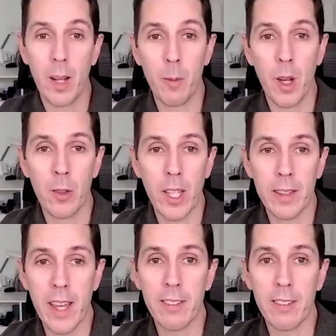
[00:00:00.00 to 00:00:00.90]
I, I was at
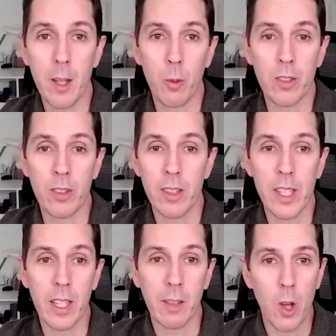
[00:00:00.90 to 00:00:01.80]
the ASA
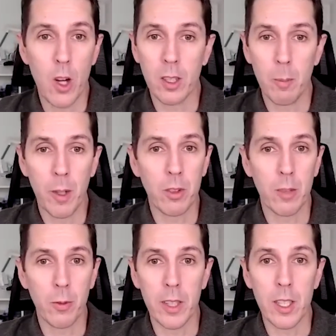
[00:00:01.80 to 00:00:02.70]
recently and talking to a bunch of
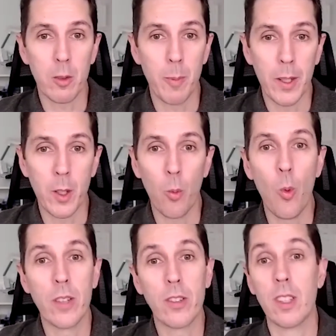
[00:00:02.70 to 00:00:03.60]
different leaders about, you know,
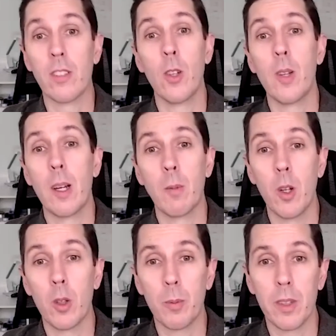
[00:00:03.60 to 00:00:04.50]
what's going to slow down the
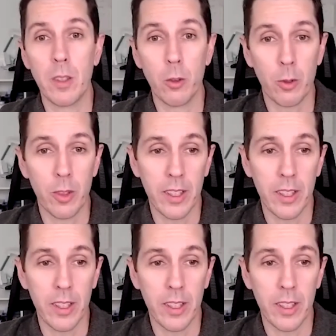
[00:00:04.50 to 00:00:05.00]
locums industry.